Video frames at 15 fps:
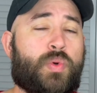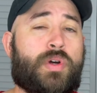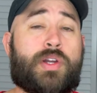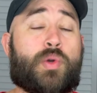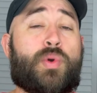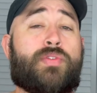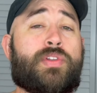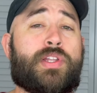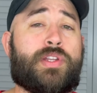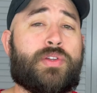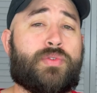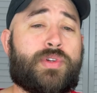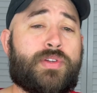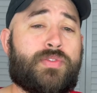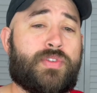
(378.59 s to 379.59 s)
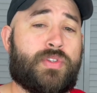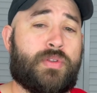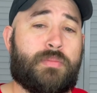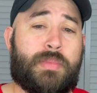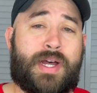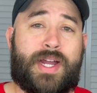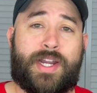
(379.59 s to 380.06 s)
equivalent to rifts
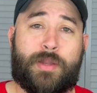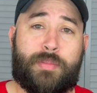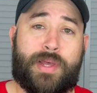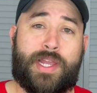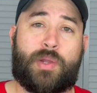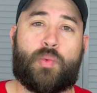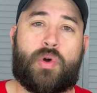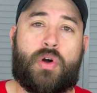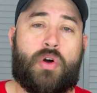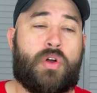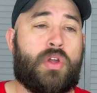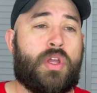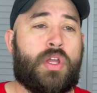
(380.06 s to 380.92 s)
behind a paywall.